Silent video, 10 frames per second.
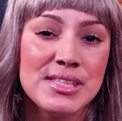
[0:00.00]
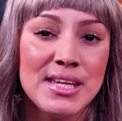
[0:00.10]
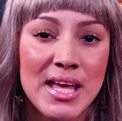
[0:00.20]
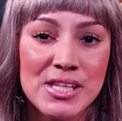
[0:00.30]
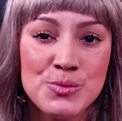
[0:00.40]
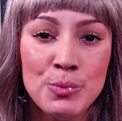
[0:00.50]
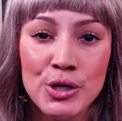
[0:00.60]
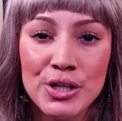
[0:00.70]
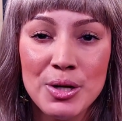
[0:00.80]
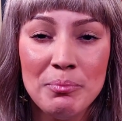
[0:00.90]
the next
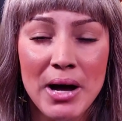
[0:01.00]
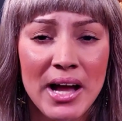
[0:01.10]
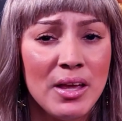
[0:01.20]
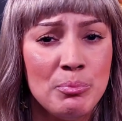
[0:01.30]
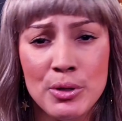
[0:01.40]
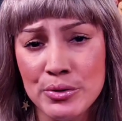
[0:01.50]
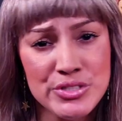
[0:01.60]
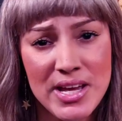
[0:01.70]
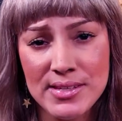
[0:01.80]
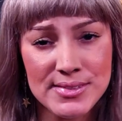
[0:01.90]
book by pure
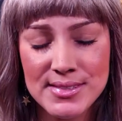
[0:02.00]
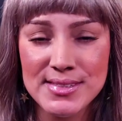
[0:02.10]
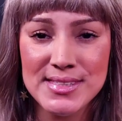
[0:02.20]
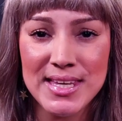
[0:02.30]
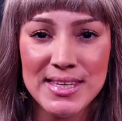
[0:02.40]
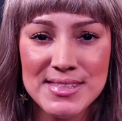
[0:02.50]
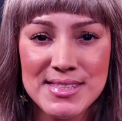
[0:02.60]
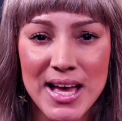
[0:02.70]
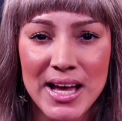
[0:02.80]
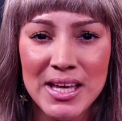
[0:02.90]
chance
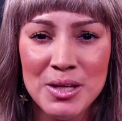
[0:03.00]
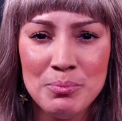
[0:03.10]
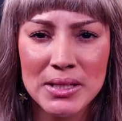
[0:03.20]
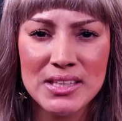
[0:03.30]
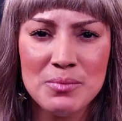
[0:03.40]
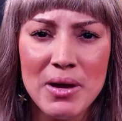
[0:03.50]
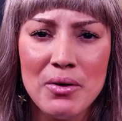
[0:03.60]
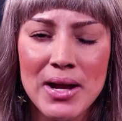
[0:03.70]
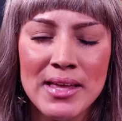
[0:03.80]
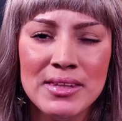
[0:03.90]
since I picked it
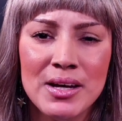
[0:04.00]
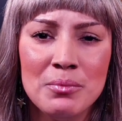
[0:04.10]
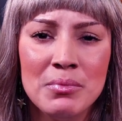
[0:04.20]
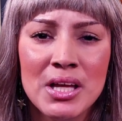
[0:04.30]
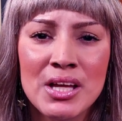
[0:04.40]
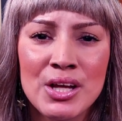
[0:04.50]
by random